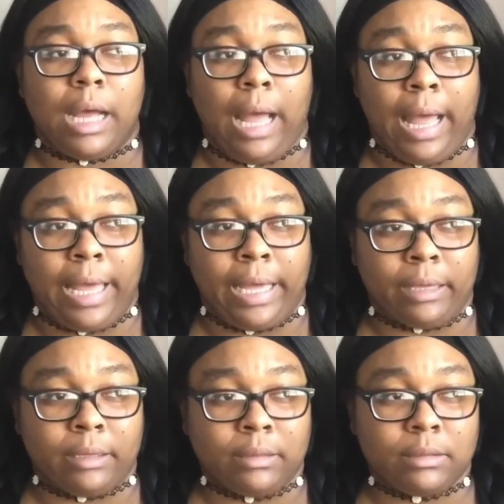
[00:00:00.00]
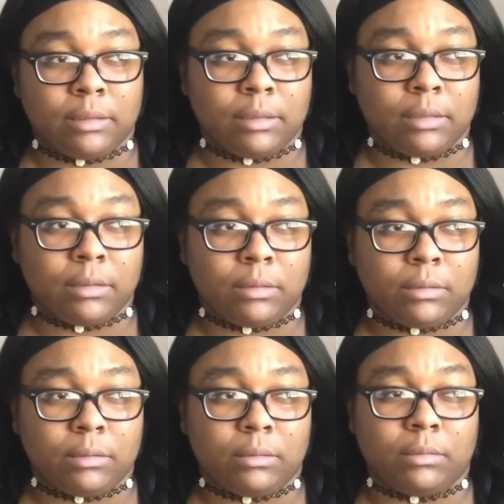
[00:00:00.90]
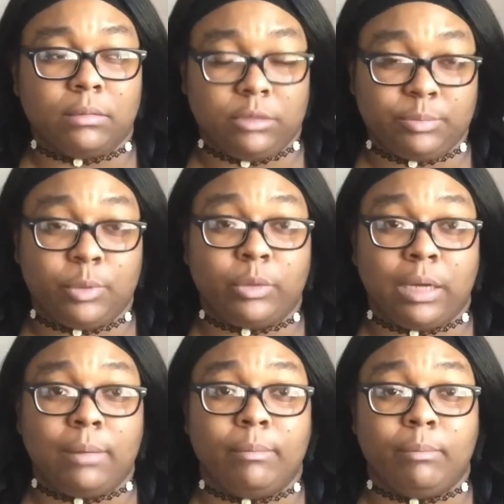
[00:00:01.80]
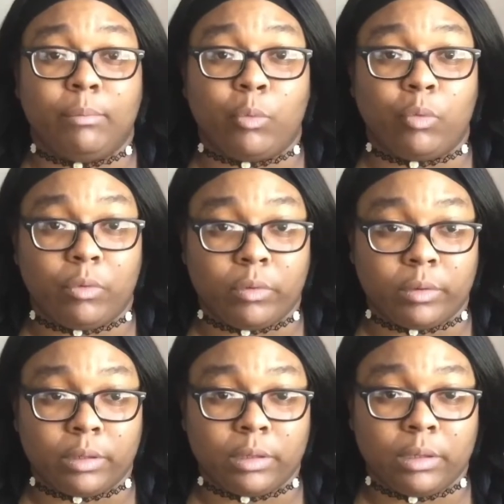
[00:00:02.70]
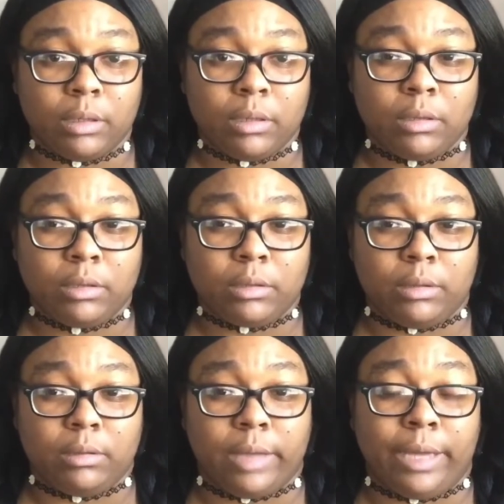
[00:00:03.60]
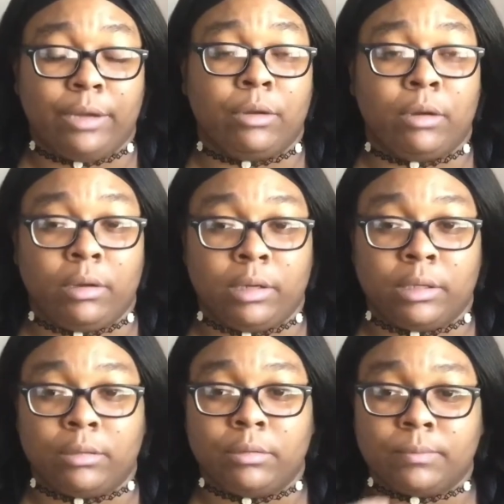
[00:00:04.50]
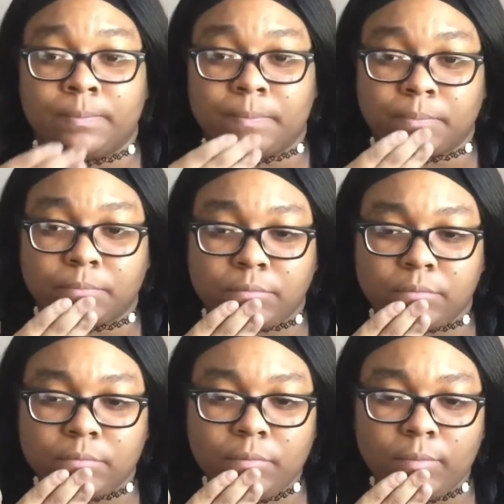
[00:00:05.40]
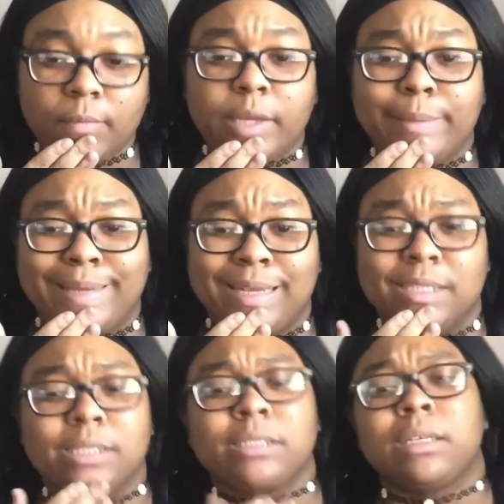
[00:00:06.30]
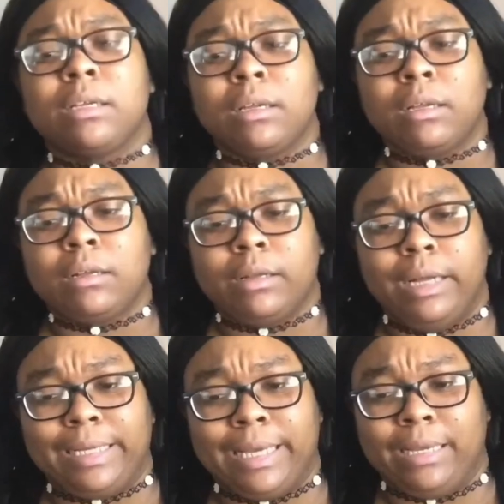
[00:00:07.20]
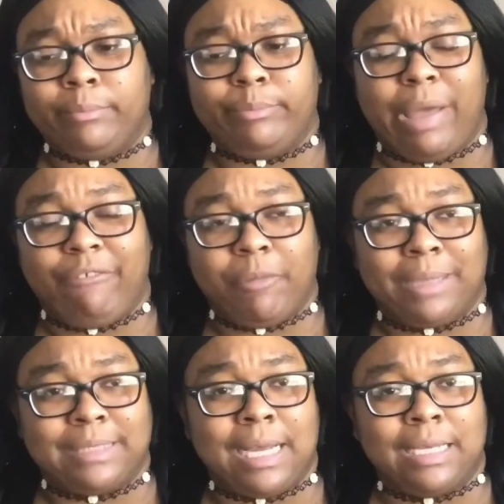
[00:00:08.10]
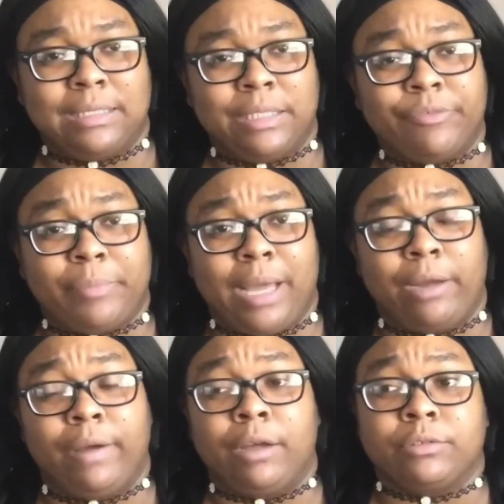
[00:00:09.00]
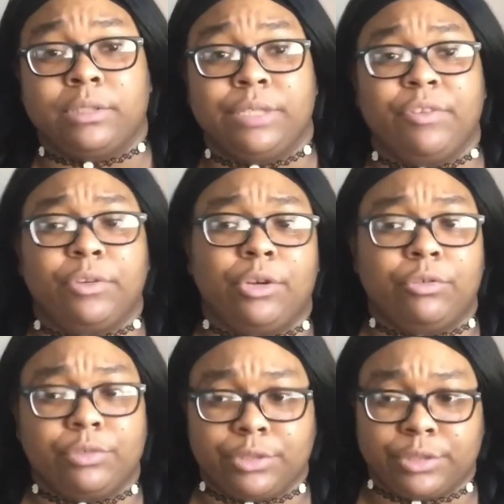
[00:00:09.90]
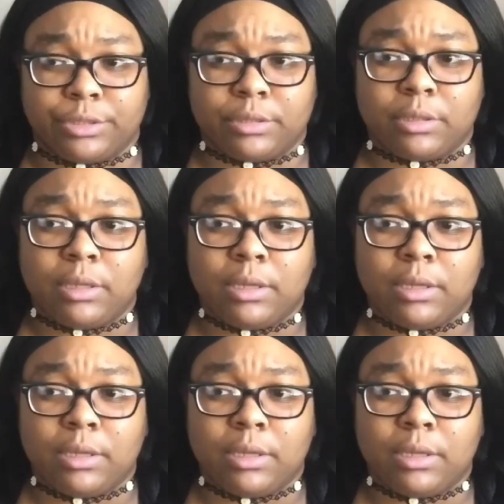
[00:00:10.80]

I spoke up more later on because again everybody has different backgrounds different cultures